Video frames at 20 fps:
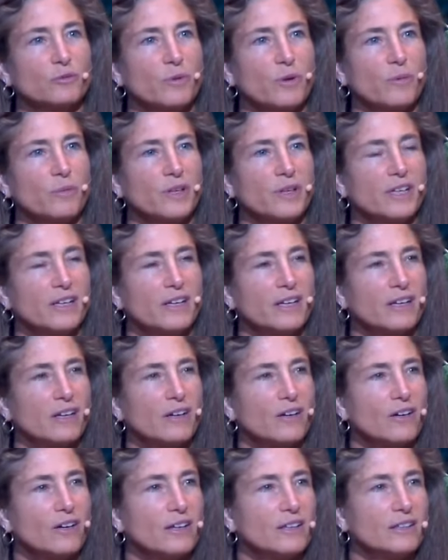when we get
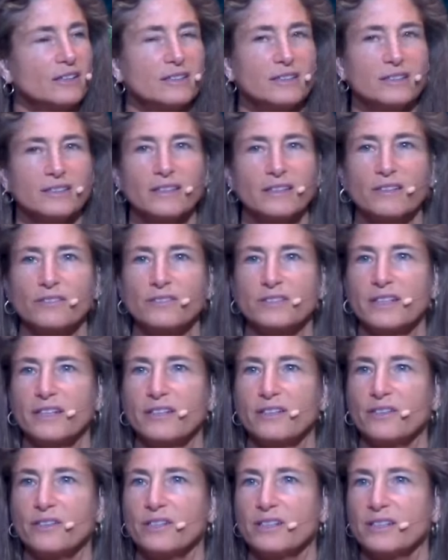caught in
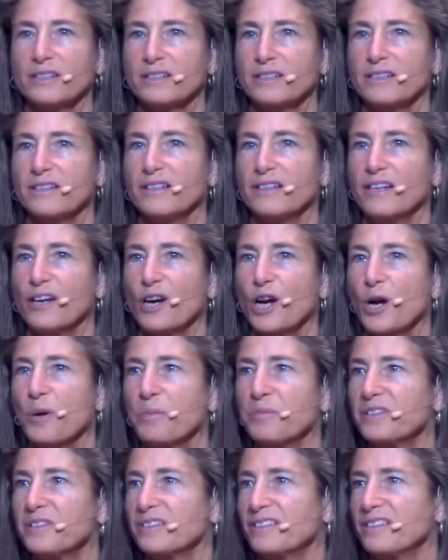self-centeredness, and the
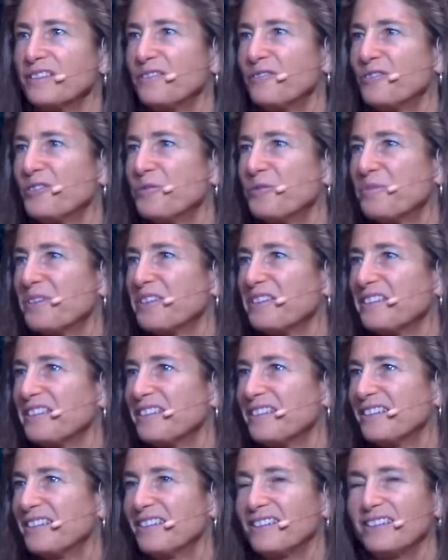opposite of
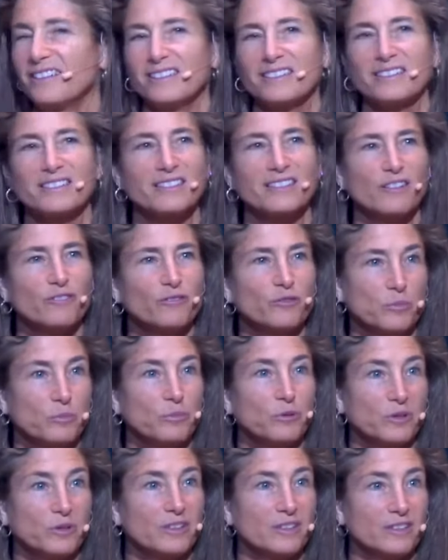humility is
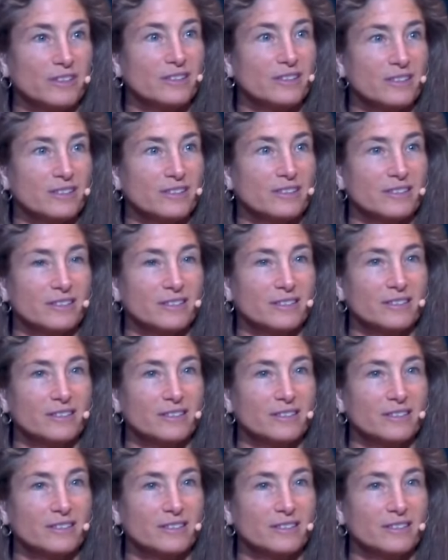self-importance,